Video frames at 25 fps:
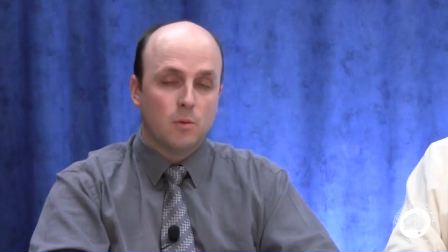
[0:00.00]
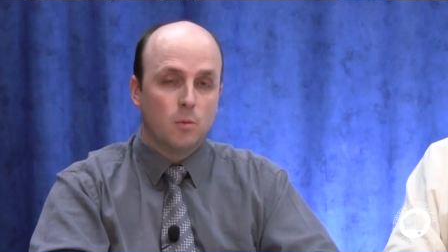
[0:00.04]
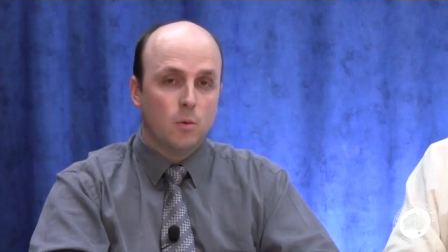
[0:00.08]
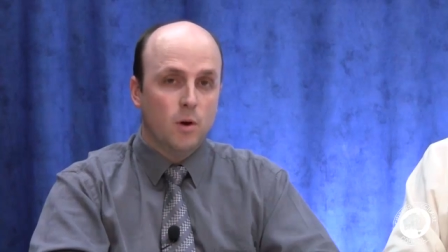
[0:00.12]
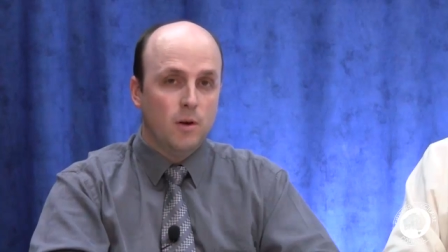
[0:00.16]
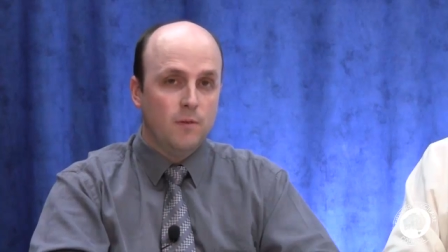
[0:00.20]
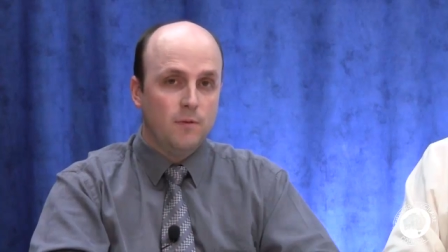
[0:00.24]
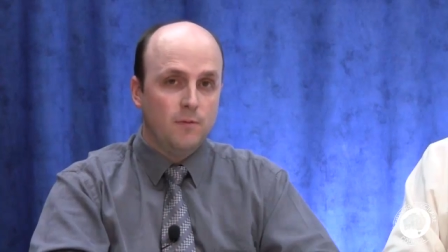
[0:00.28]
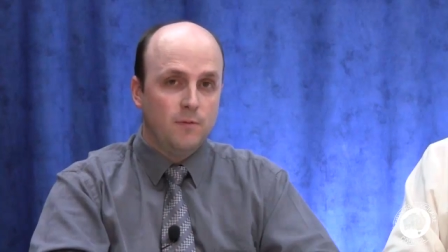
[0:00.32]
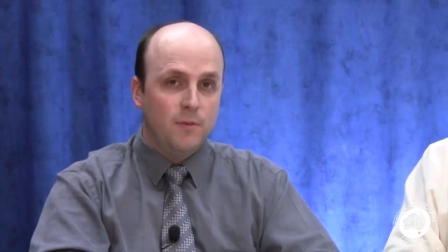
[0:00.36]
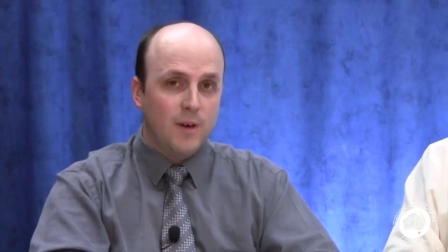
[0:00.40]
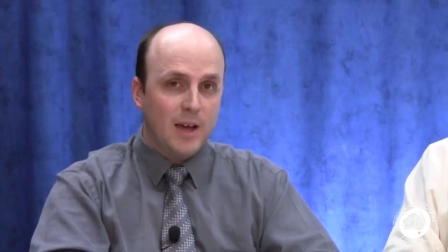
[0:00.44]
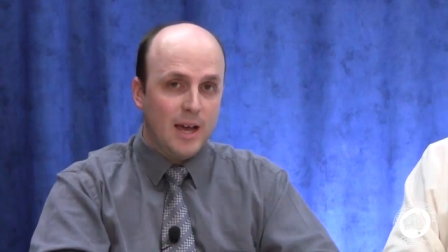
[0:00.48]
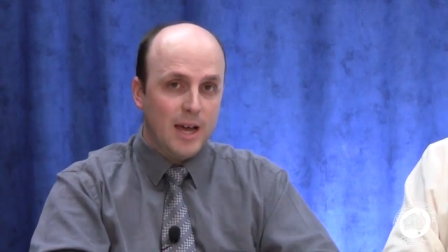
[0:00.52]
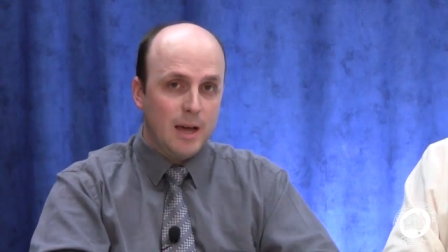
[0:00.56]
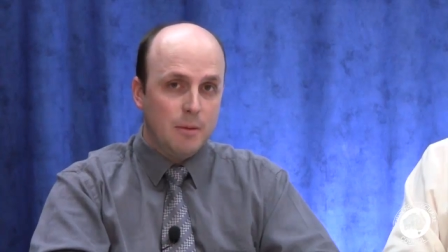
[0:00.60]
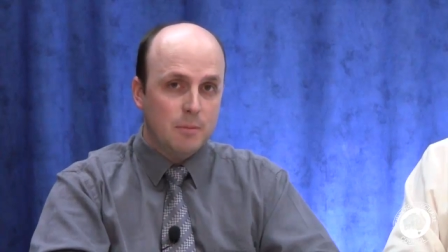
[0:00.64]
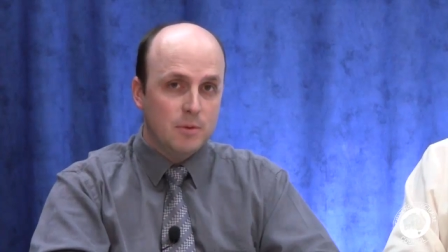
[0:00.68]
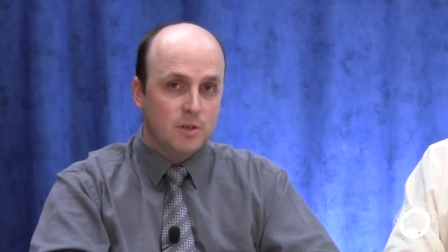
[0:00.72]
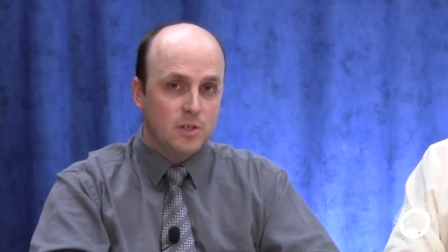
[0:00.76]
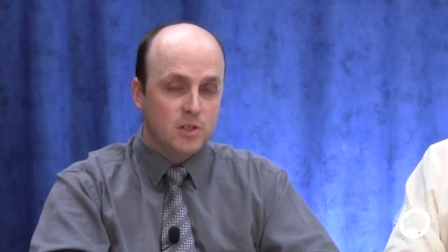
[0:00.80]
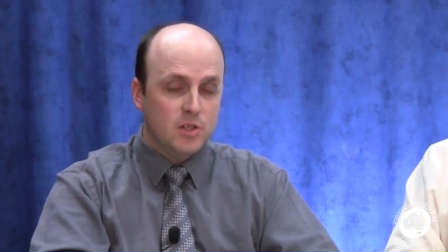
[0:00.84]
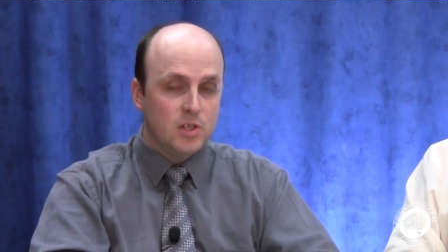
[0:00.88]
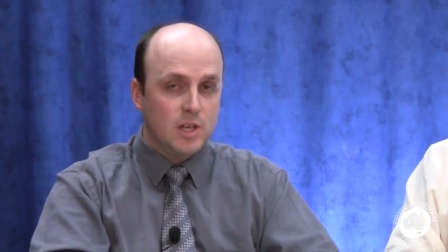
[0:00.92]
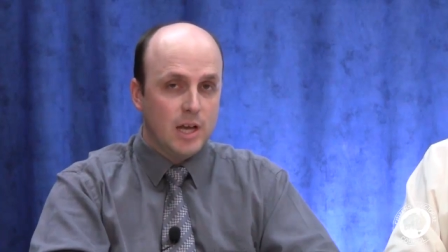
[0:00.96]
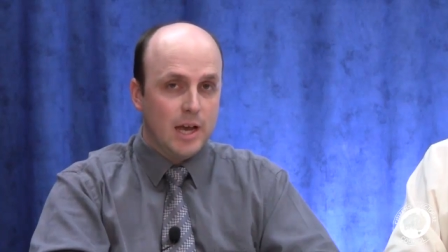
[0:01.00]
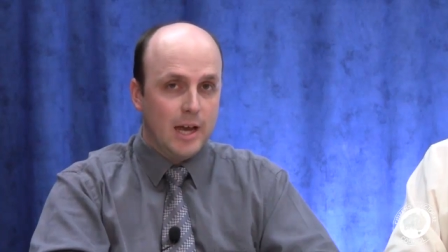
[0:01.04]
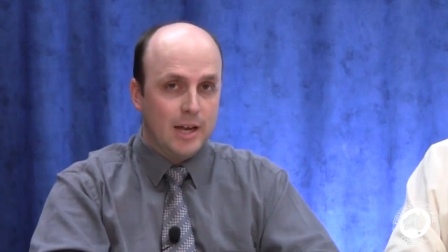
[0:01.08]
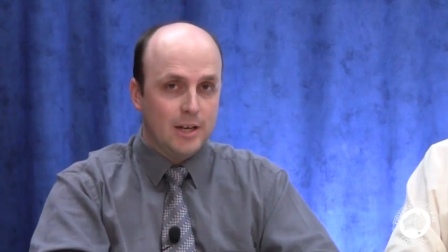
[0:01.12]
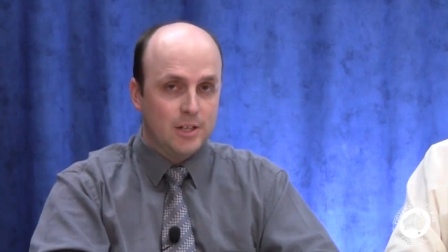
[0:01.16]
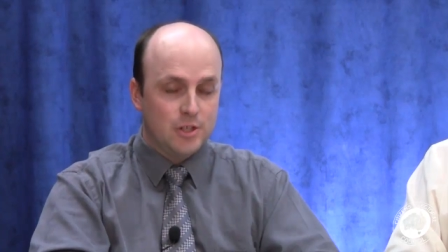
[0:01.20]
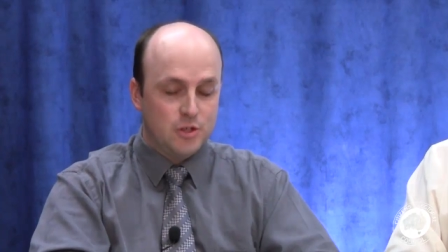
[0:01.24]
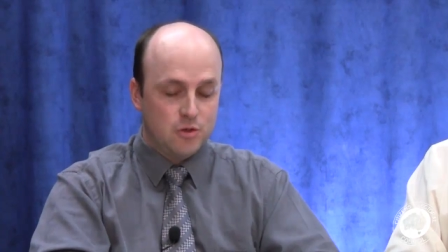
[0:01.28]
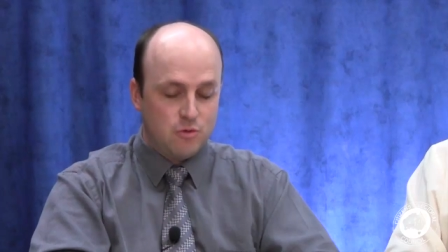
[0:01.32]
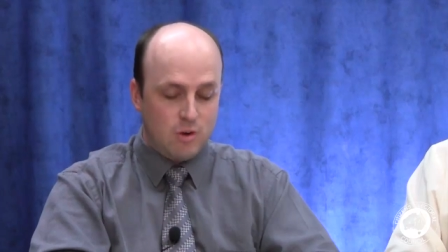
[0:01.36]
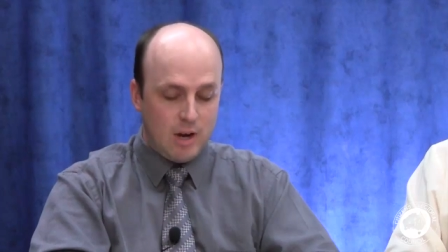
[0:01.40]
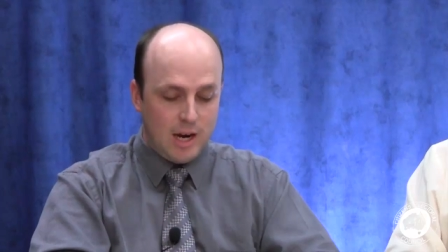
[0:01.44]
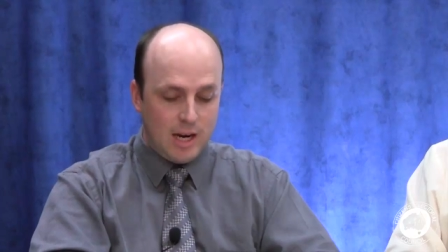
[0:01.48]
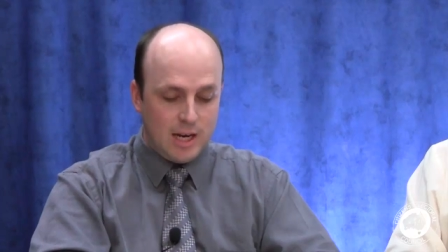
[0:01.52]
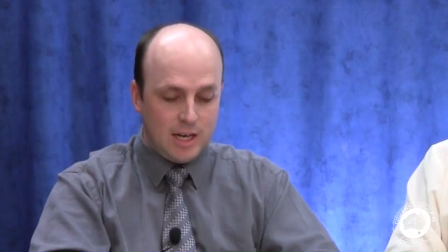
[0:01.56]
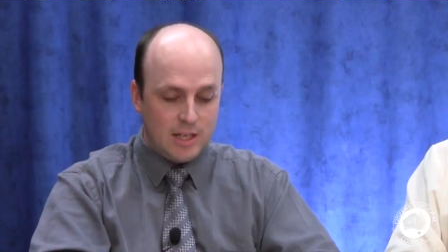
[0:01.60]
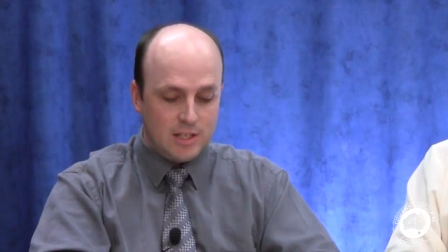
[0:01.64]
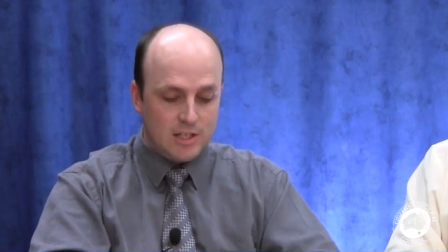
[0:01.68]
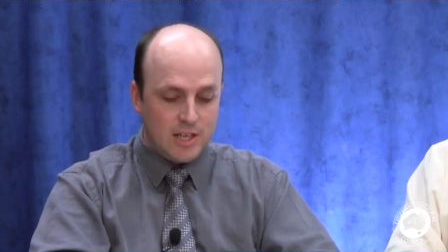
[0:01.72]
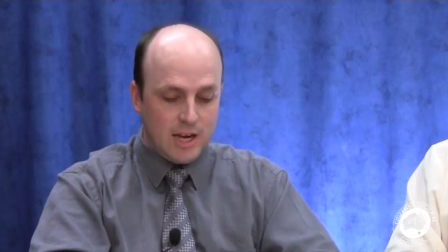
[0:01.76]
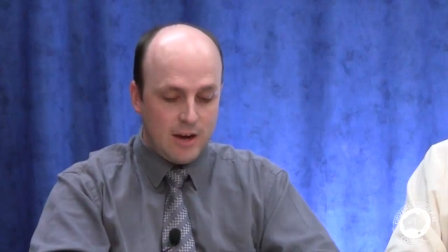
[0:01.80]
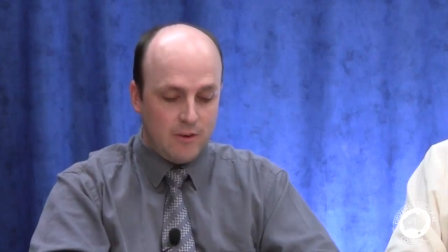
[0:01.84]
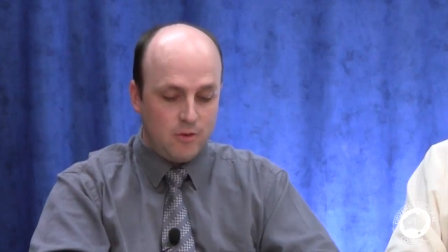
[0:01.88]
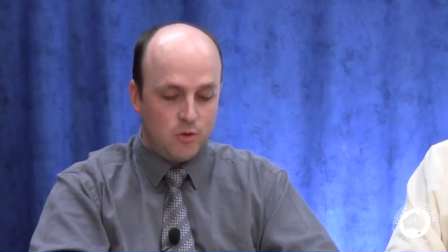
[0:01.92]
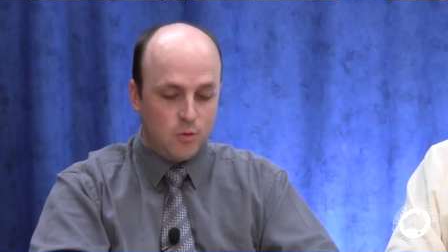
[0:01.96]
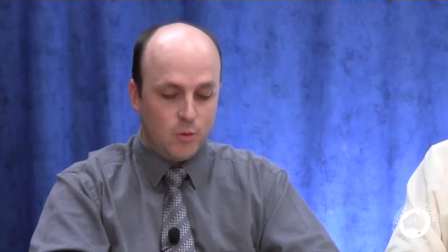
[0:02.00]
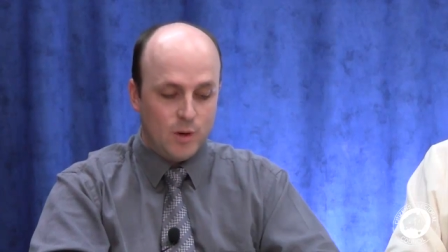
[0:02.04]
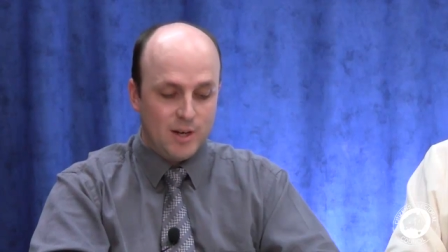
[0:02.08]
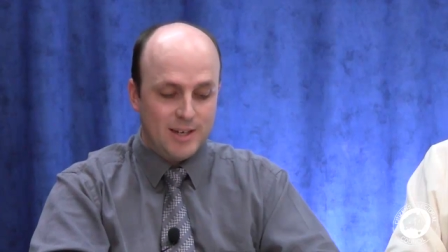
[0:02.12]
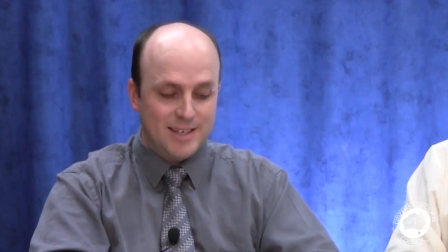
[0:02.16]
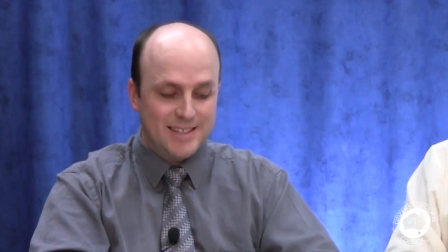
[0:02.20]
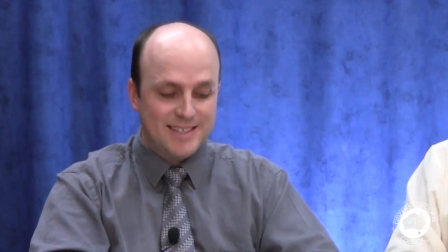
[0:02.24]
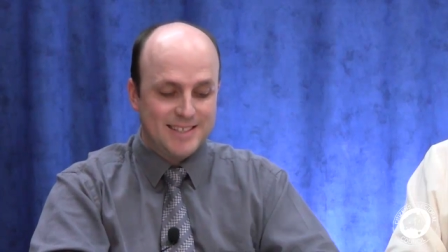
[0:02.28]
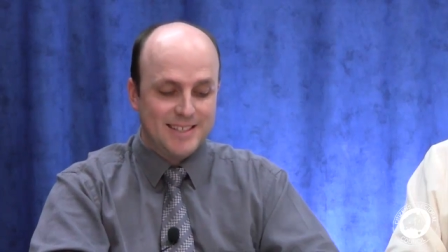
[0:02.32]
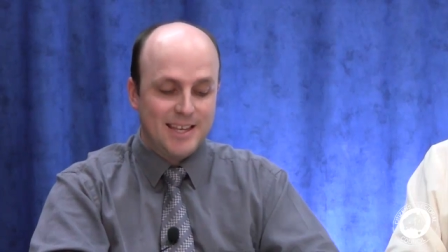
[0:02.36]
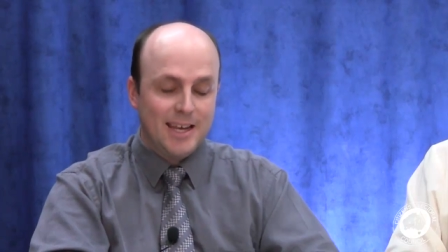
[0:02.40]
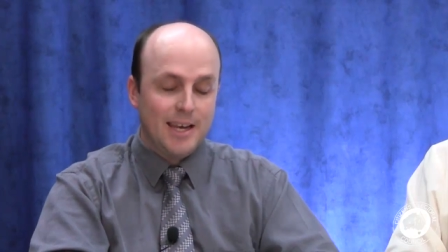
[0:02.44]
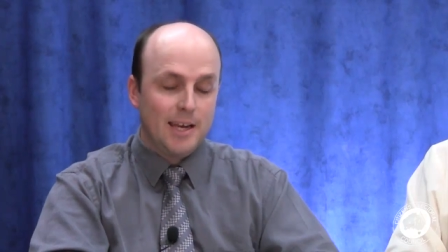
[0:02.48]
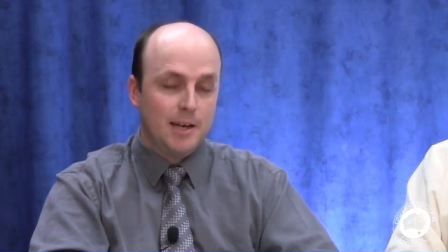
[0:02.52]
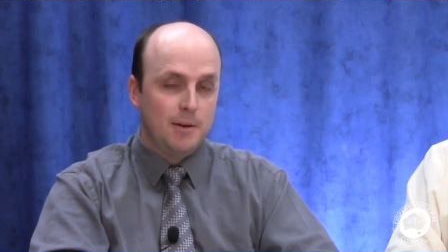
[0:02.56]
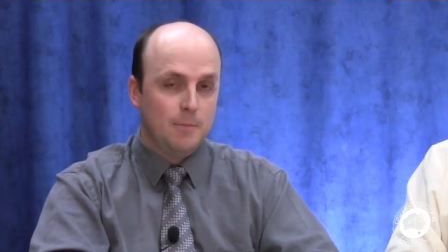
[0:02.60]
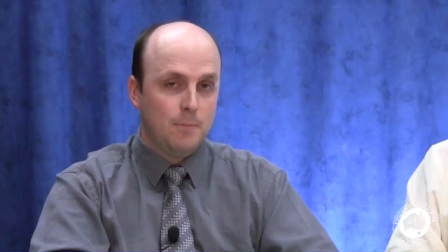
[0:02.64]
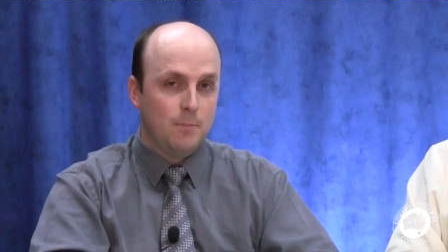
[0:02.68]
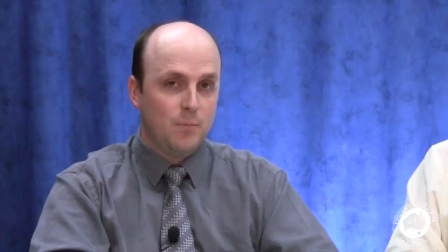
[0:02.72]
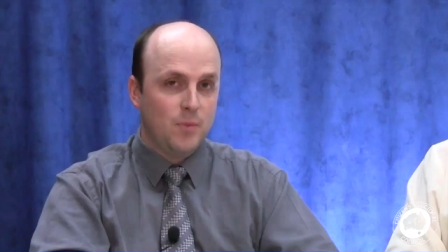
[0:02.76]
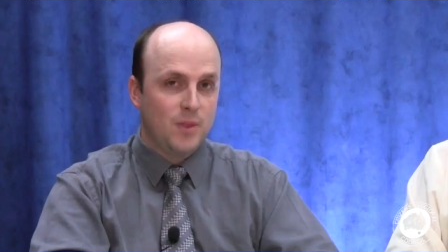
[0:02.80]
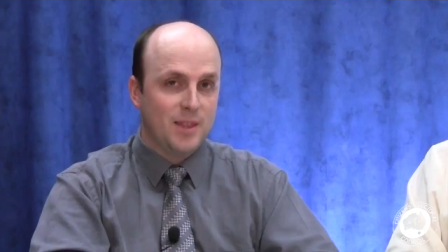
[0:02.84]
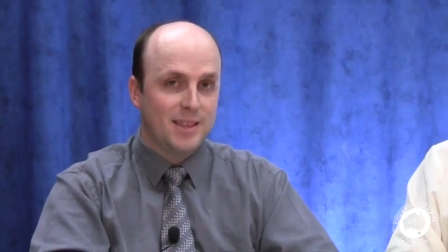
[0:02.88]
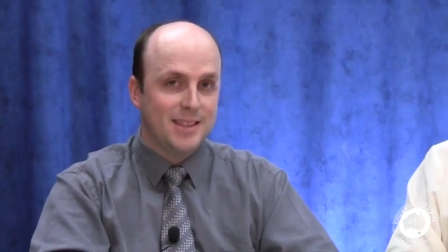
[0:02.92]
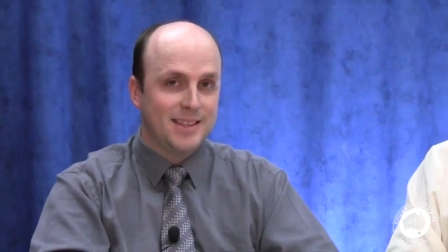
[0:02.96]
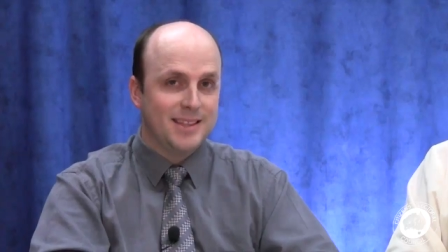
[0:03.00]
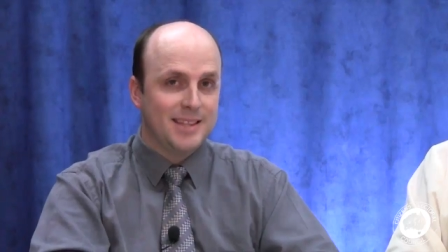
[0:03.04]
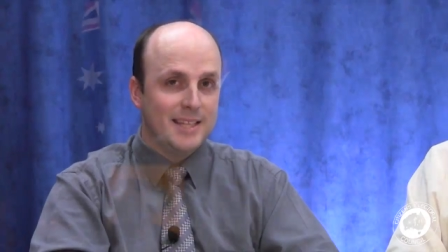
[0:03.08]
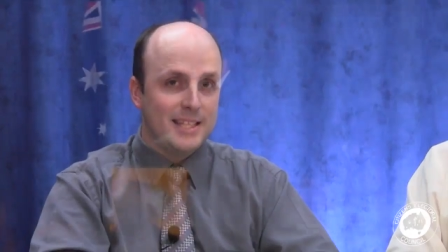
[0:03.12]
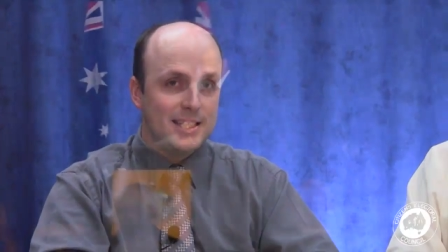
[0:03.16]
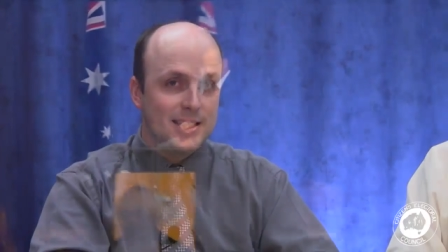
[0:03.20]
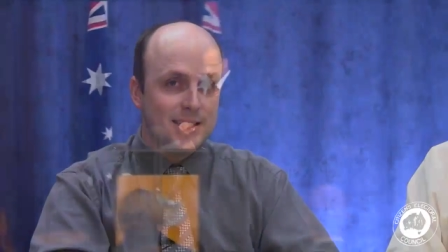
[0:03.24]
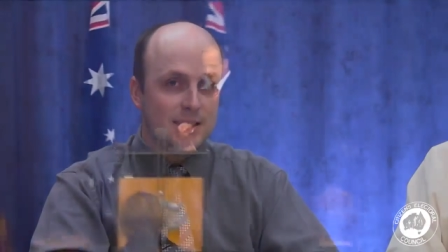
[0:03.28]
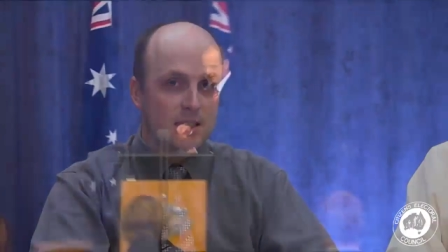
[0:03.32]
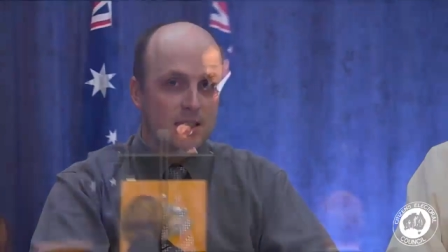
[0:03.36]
what farmers and Australians have to understand. This